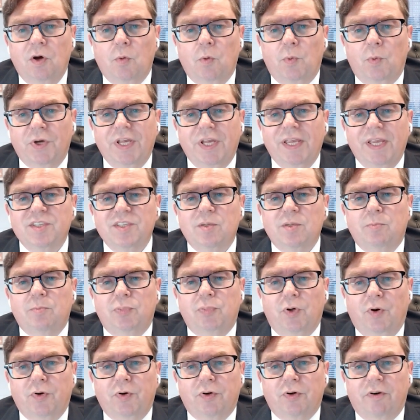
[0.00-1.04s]
working as a
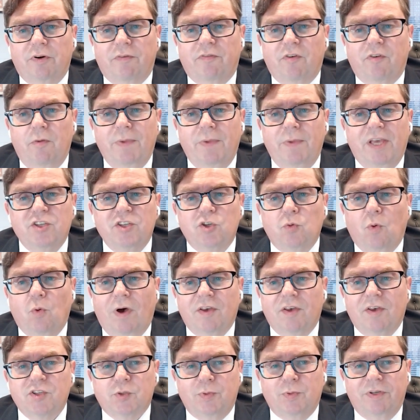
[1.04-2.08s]
broker for a major
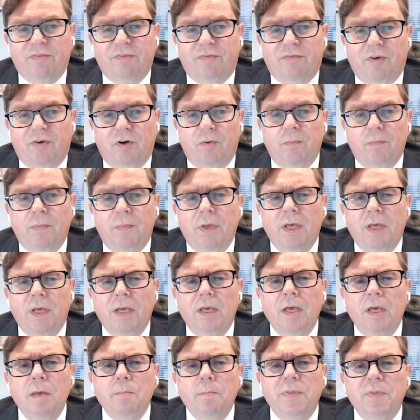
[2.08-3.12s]
Wall Street firm,
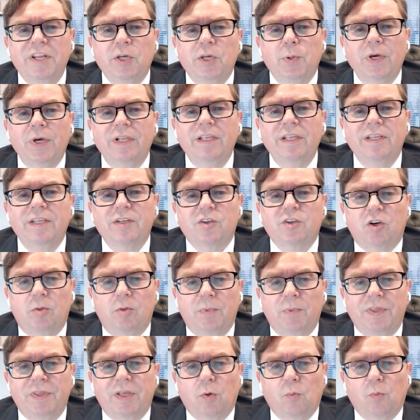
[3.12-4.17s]
but he quickly
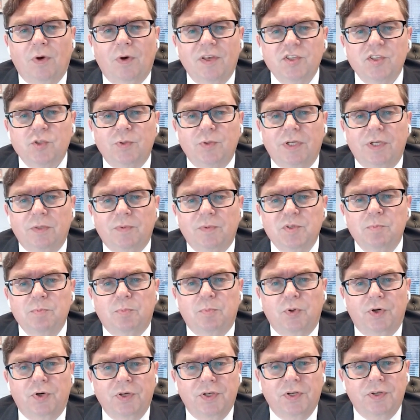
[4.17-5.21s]
determined that Wall Street was
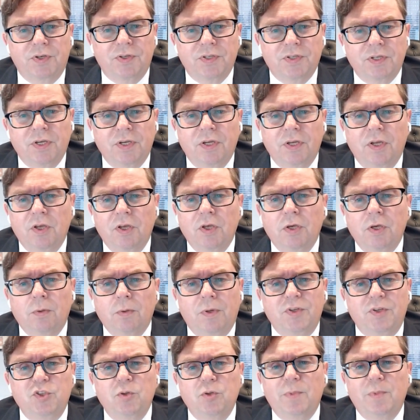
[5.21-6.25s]
burdened
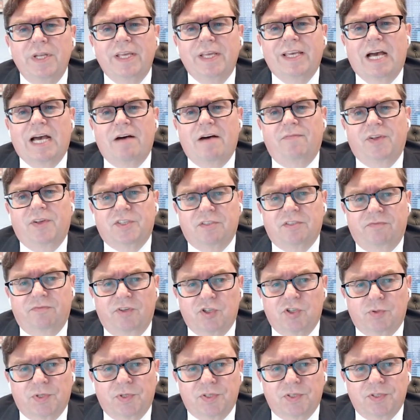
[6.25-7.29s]
with too many conflicts of
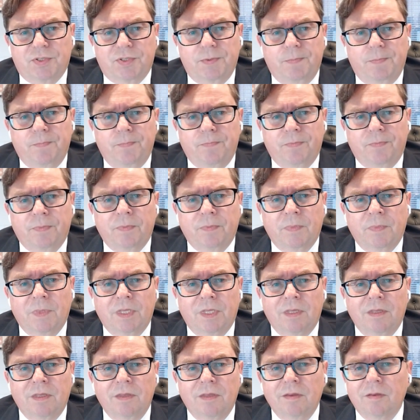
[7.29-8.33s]
interest.
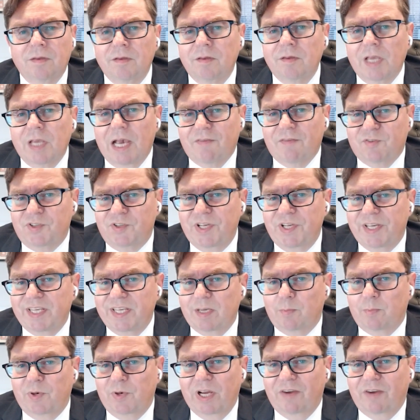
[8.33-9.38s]
After taking
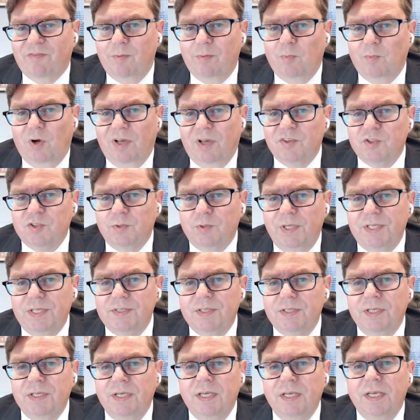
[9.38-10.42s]
a break from Wall Street,